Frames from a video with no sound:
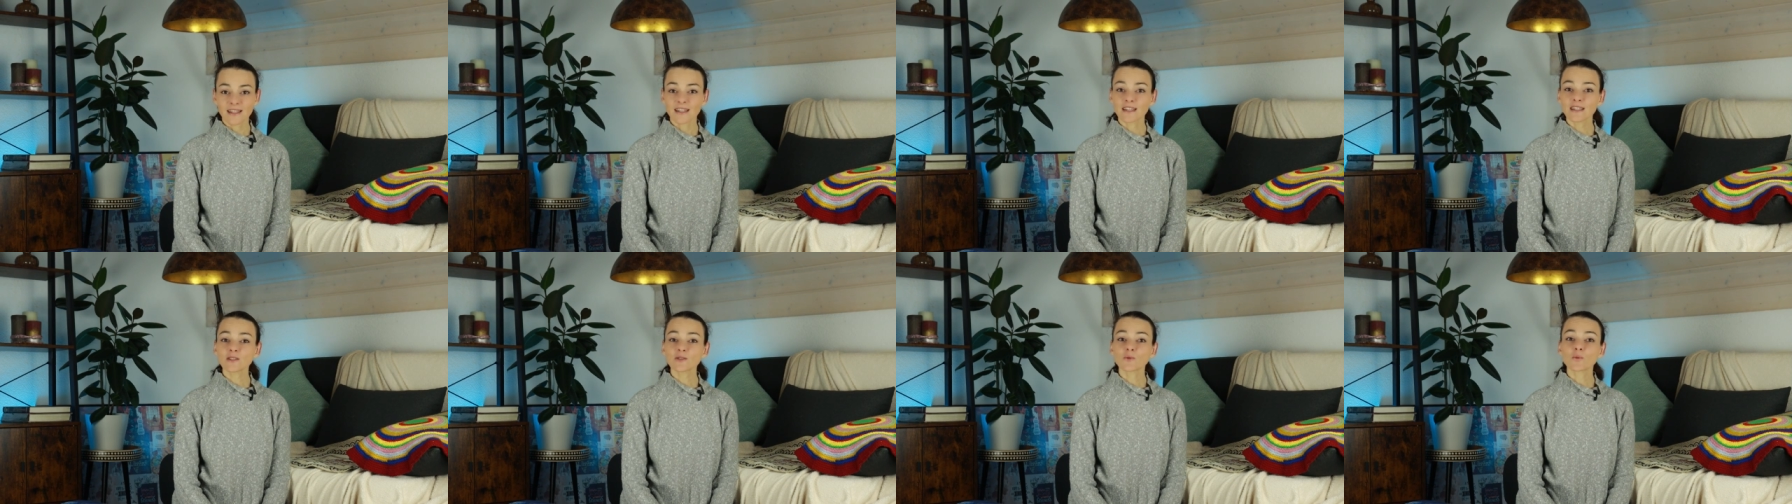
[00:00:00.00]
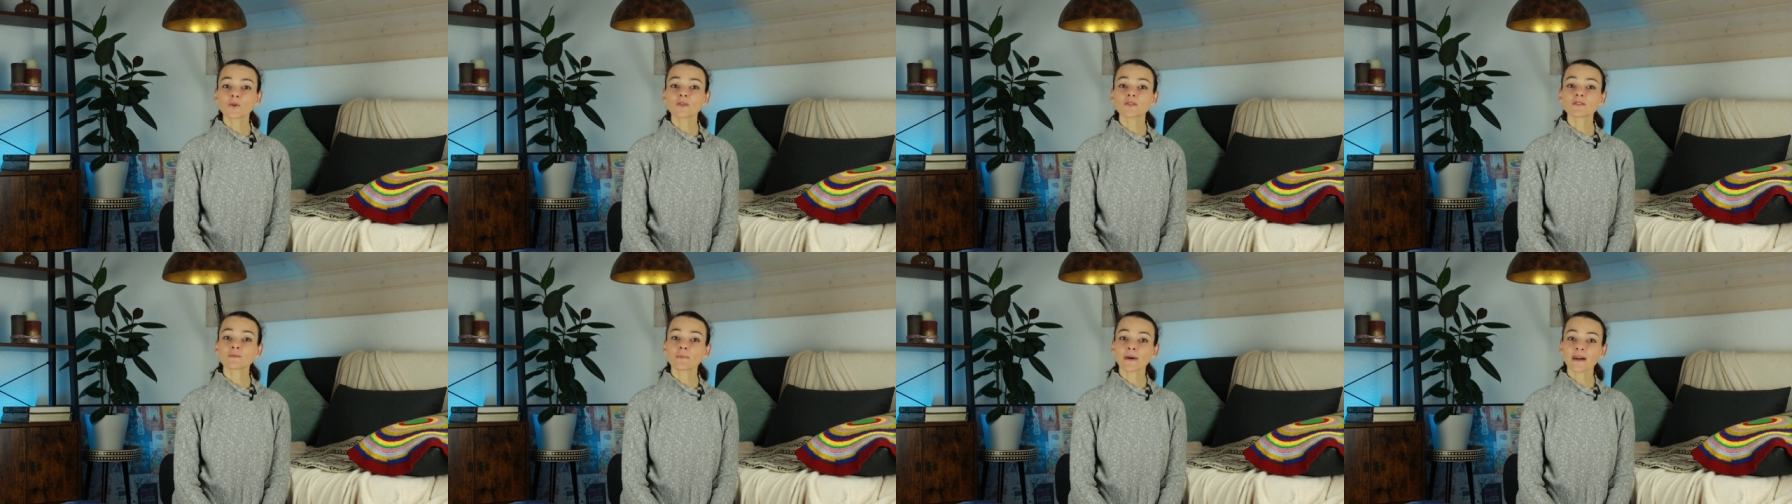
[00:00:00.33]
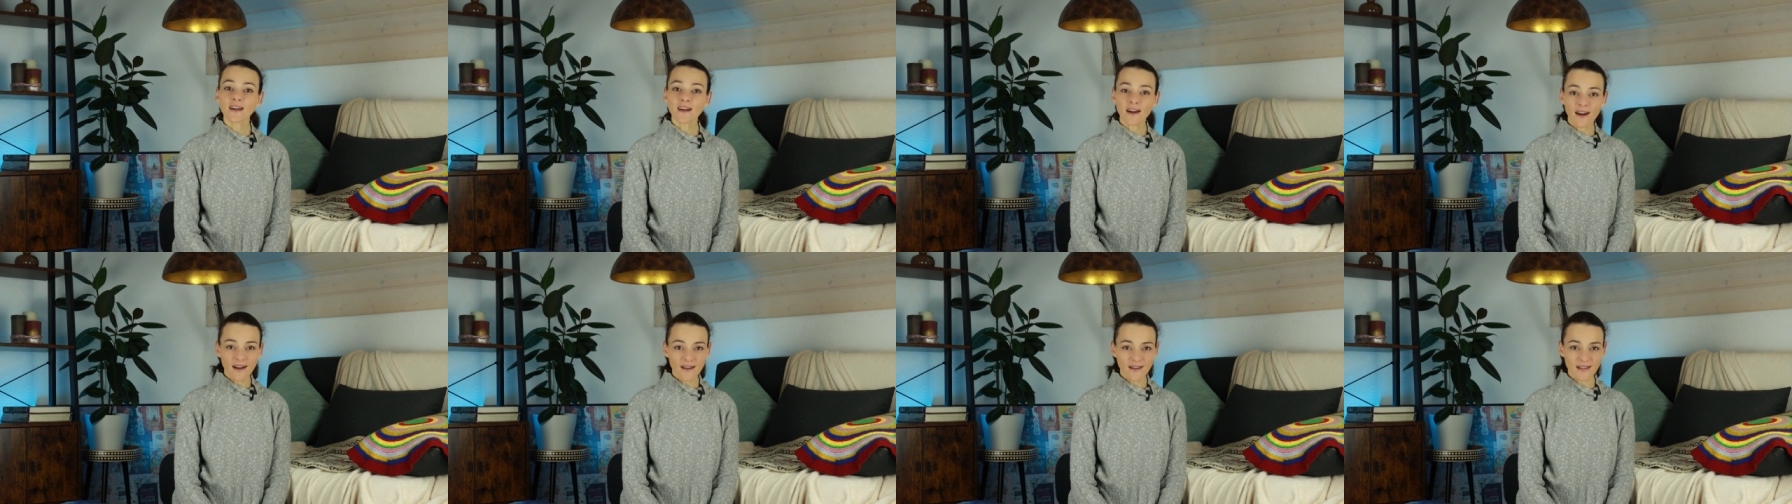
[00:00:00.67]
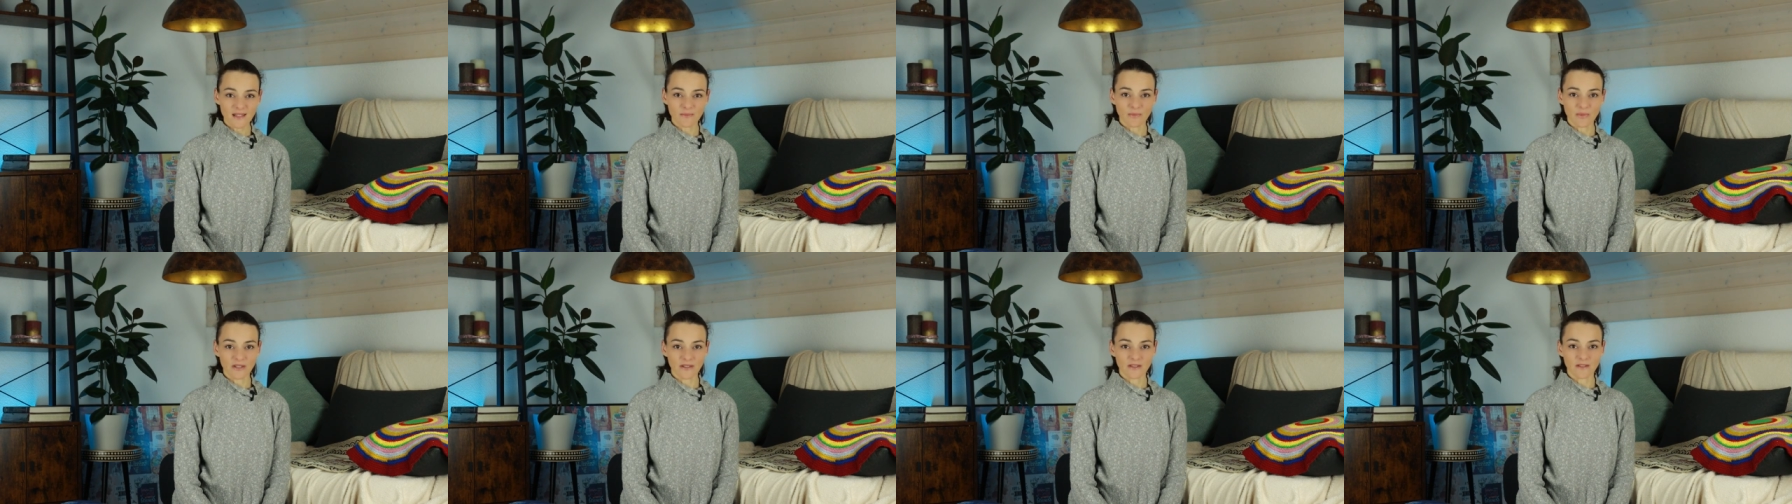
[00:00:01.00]
It was my
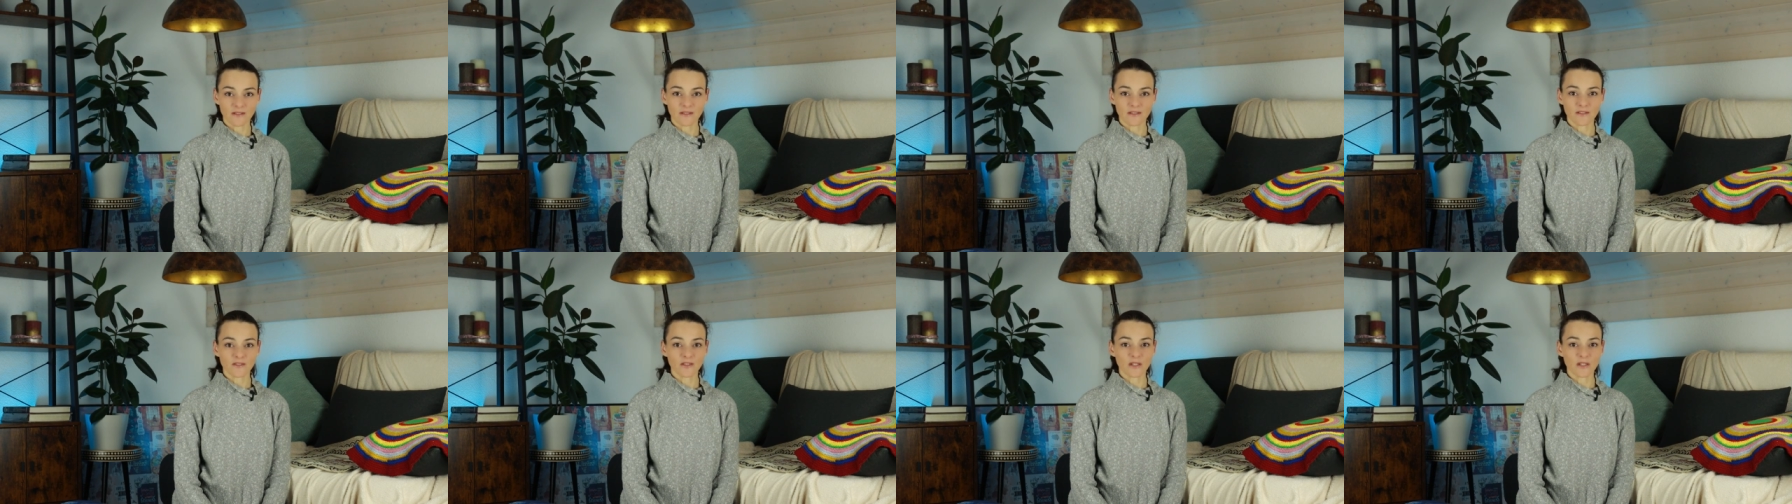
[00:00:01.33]
husband